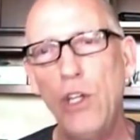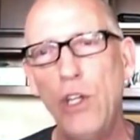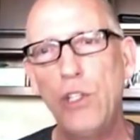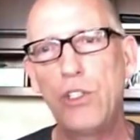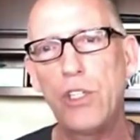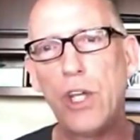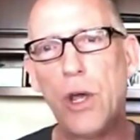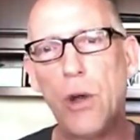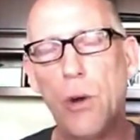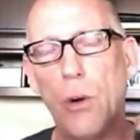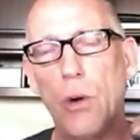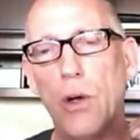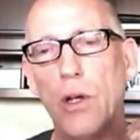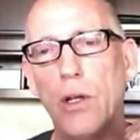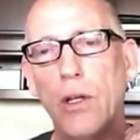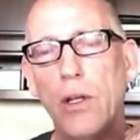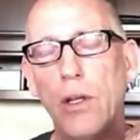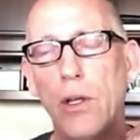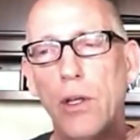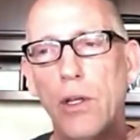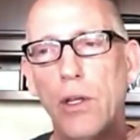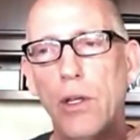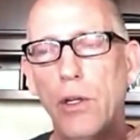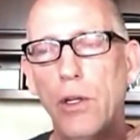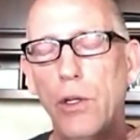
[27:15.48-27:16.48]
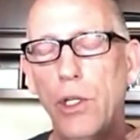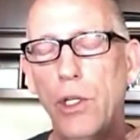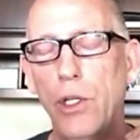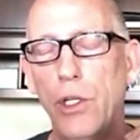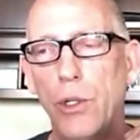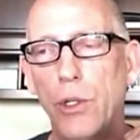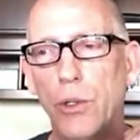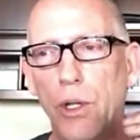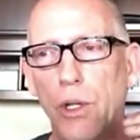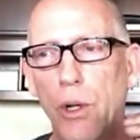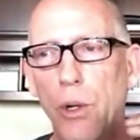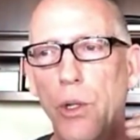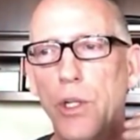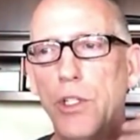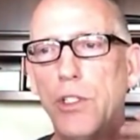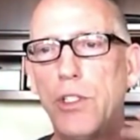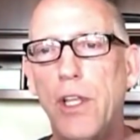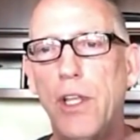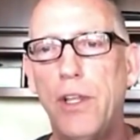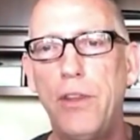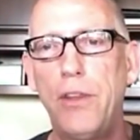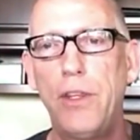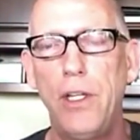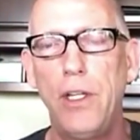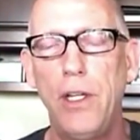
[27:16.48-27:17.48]
So you'll notice
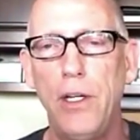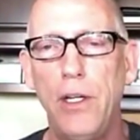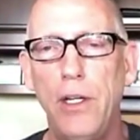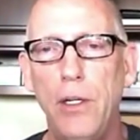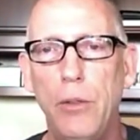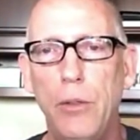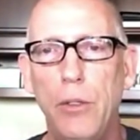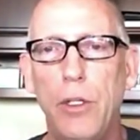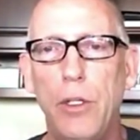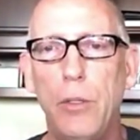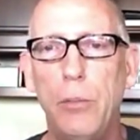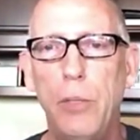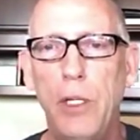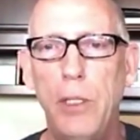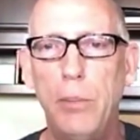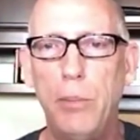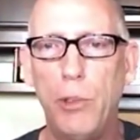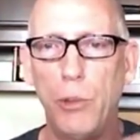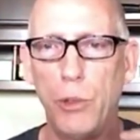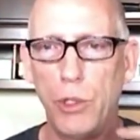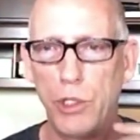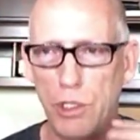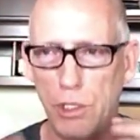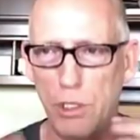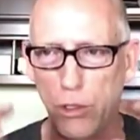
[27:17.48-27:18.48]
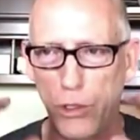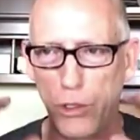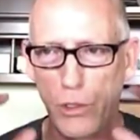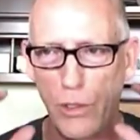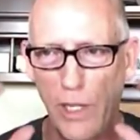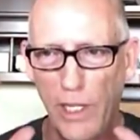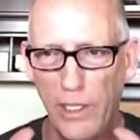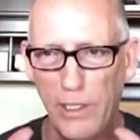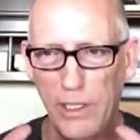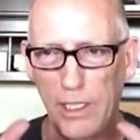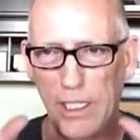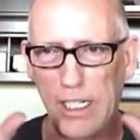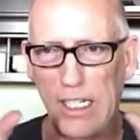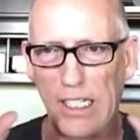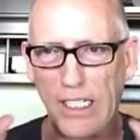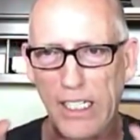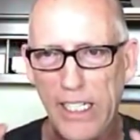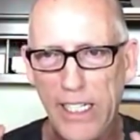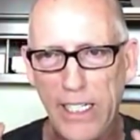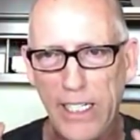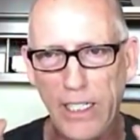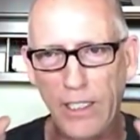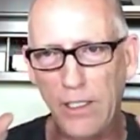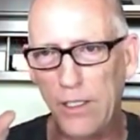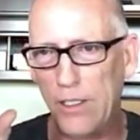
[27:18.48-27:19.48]
that the people were still trying to
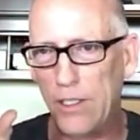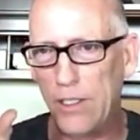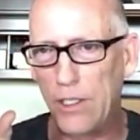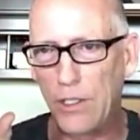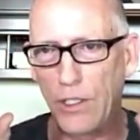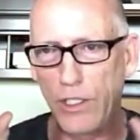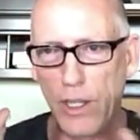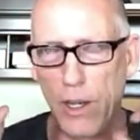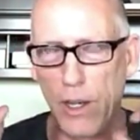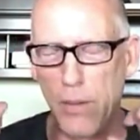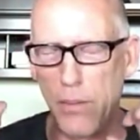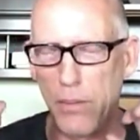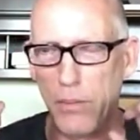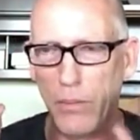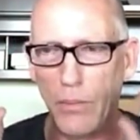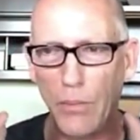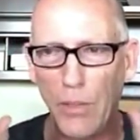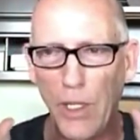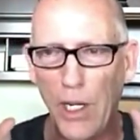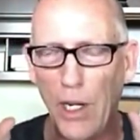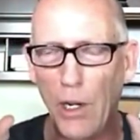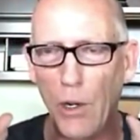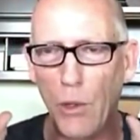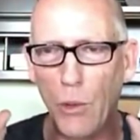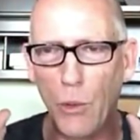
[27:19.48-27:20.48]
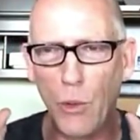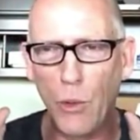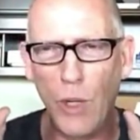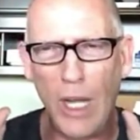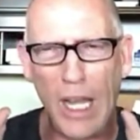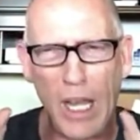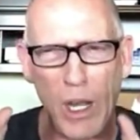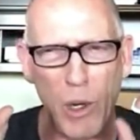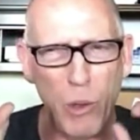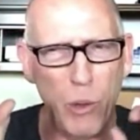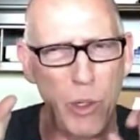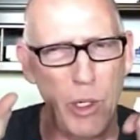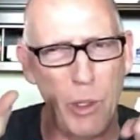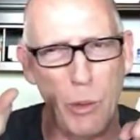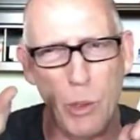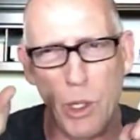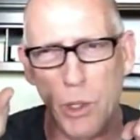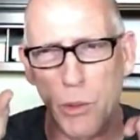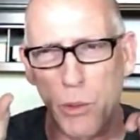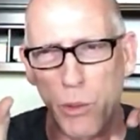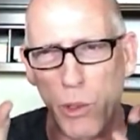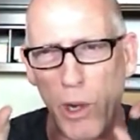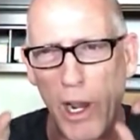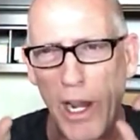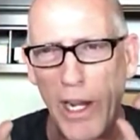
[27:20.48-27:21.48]
cling to some, you know, well, we
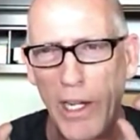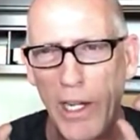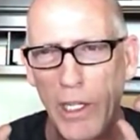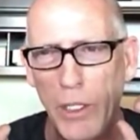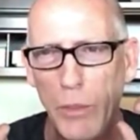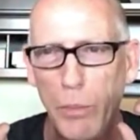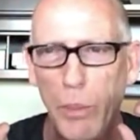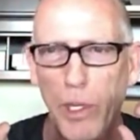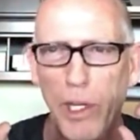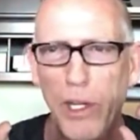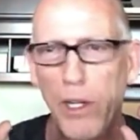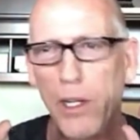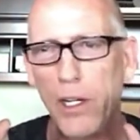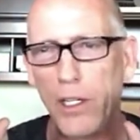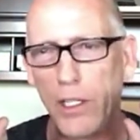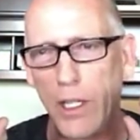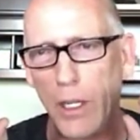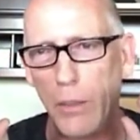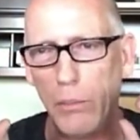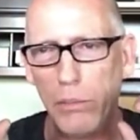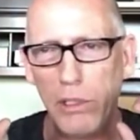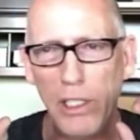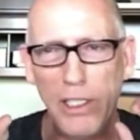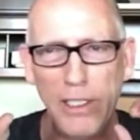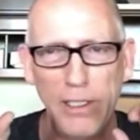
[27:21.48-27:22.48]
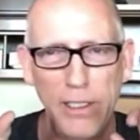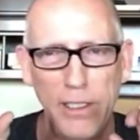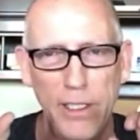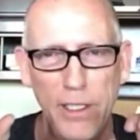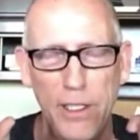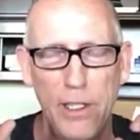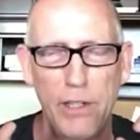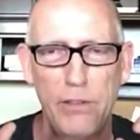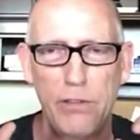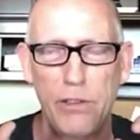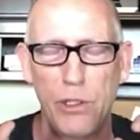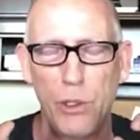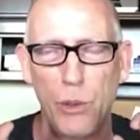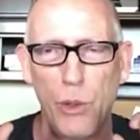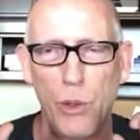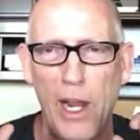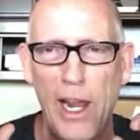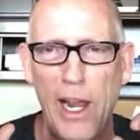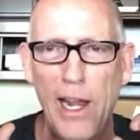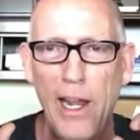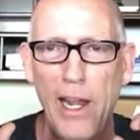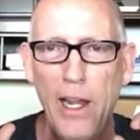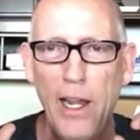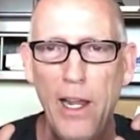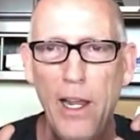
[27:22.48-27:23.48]
were right, but in a completely different
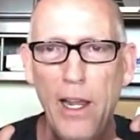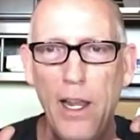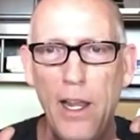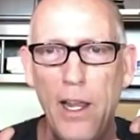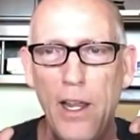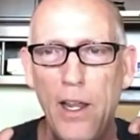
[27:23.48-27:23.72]
way.